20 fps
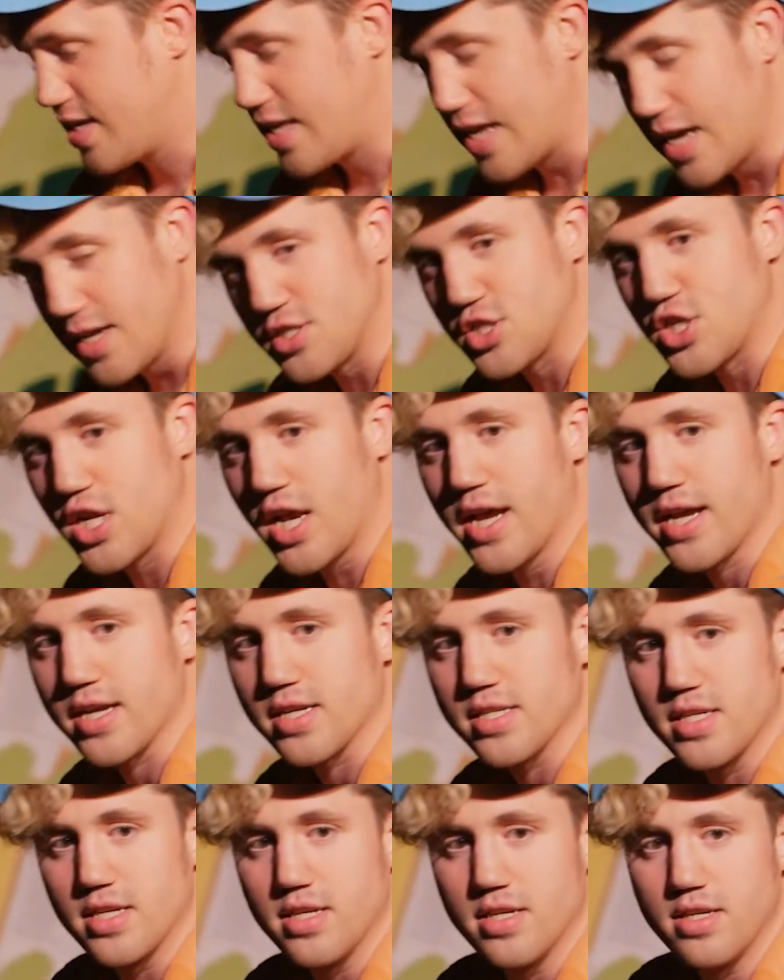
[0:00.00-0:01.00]
Get
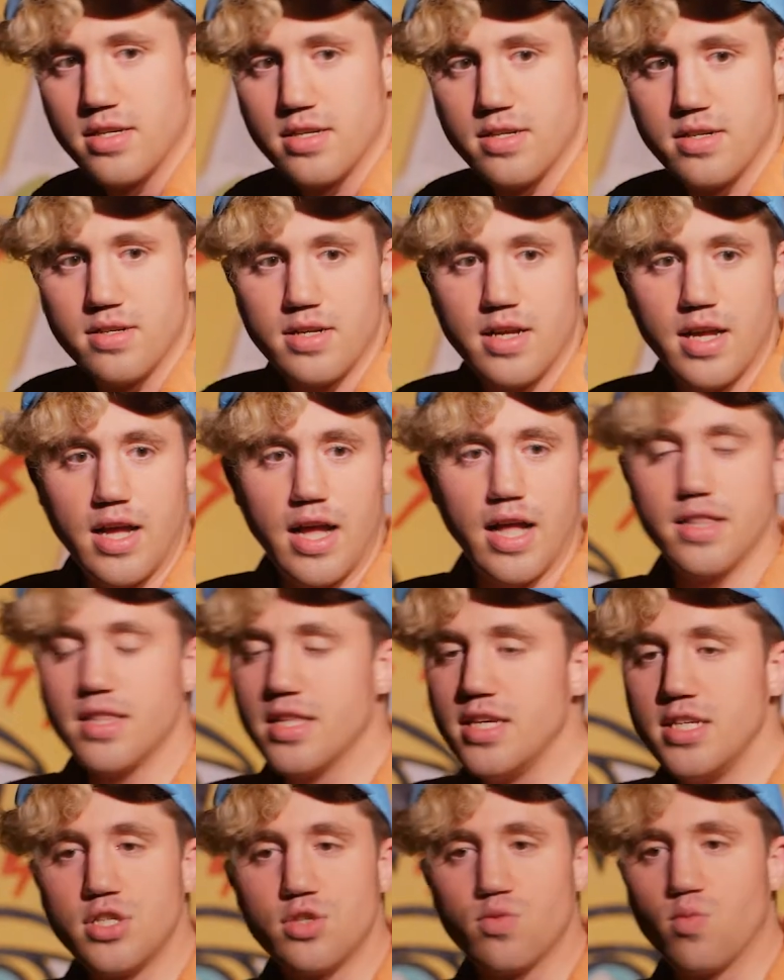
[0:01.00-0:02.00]
checked.
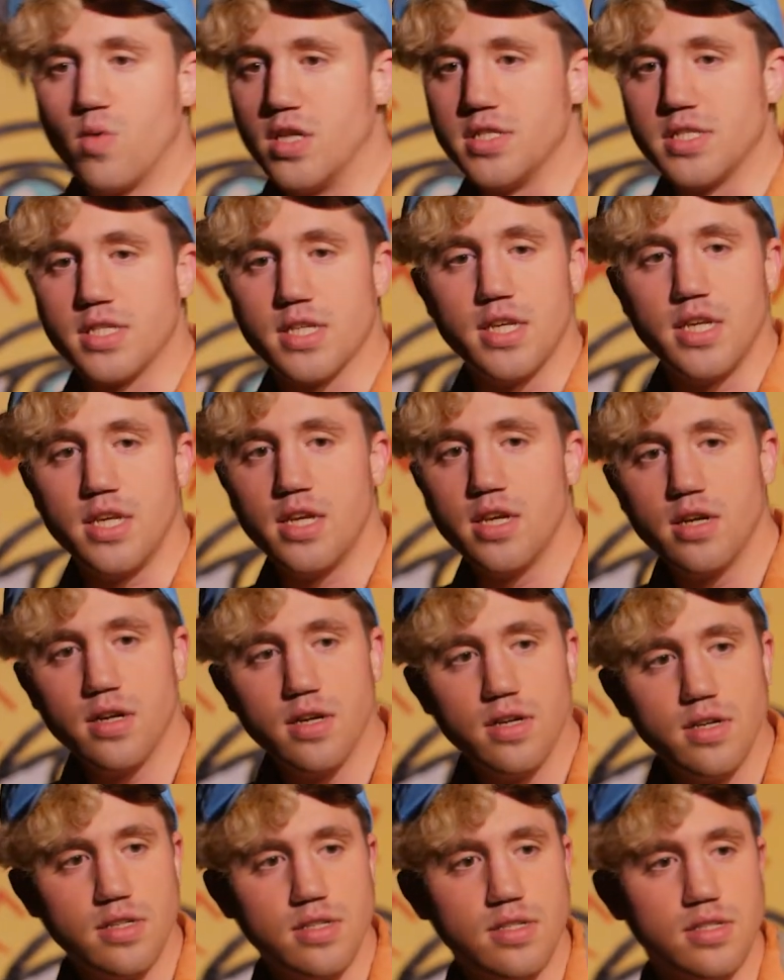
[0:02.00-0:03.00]
At least once a
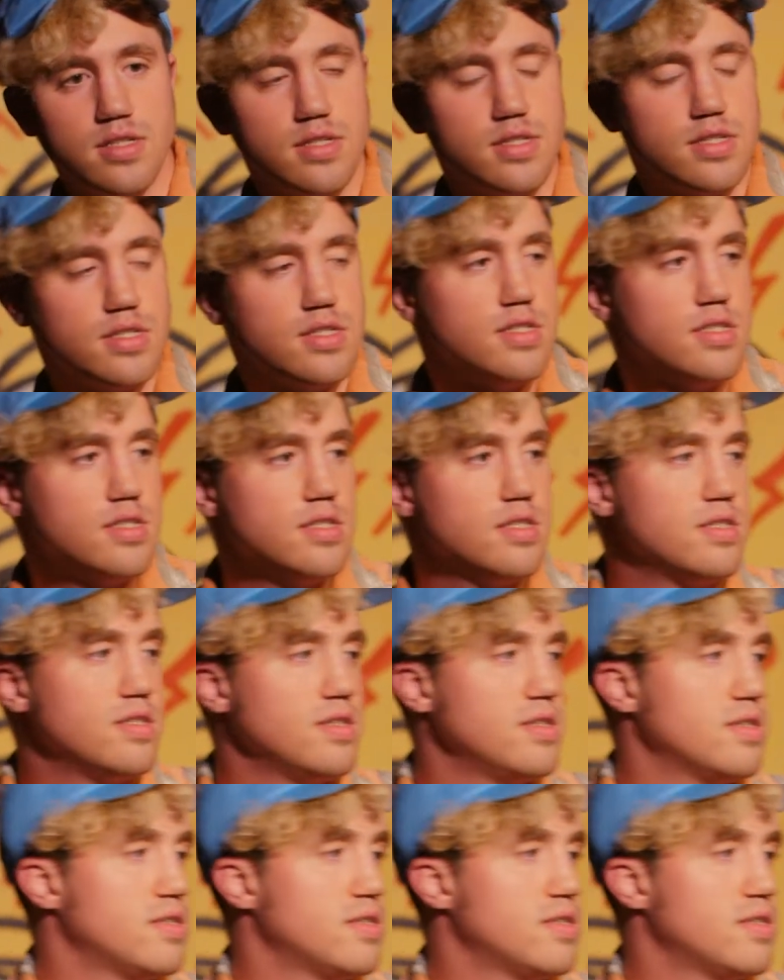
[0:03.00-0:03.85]
year. Do